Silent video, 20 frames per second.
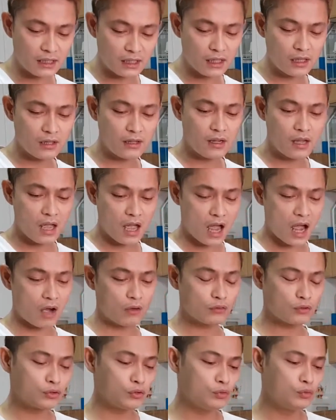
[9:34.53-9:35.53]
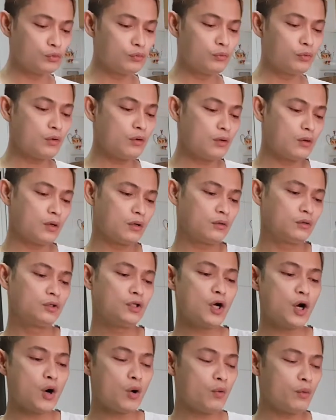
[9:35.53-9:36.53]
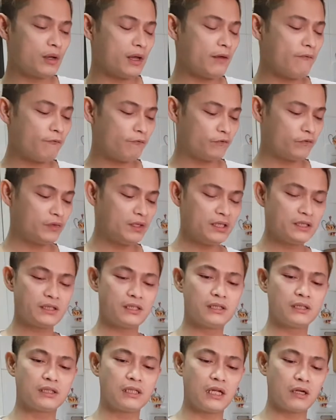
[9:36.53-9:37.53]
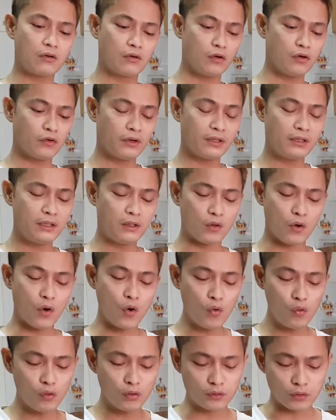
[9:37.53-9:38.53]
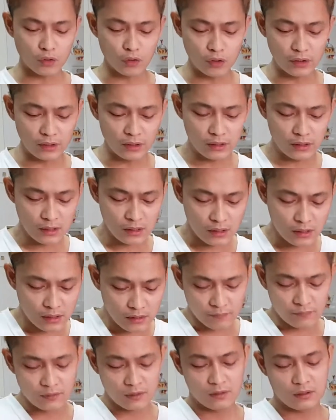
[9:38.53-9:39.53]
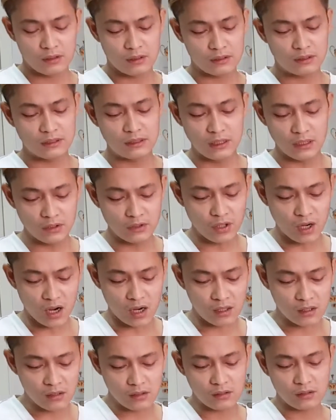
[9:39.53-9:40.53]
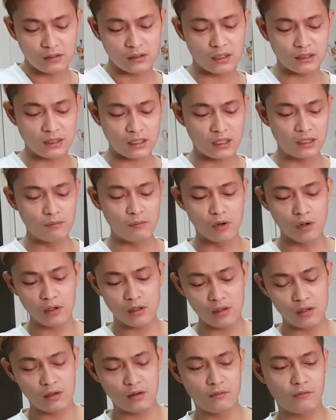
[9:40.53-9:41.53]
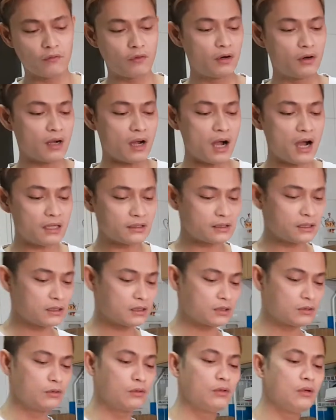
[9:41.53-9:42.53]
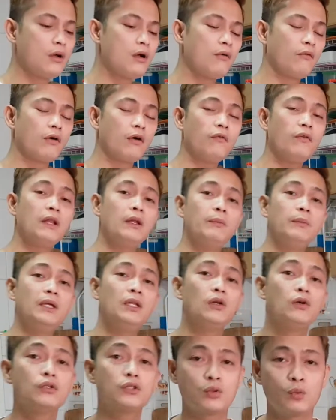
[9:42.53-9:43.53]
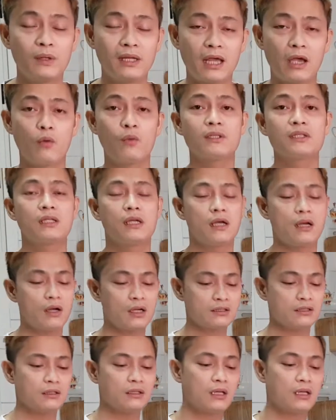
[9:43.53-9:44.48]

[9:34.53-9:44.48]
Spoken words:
like how to know if this is like already old or still young, not edible. For us, it's to, for Filipinos, when I was a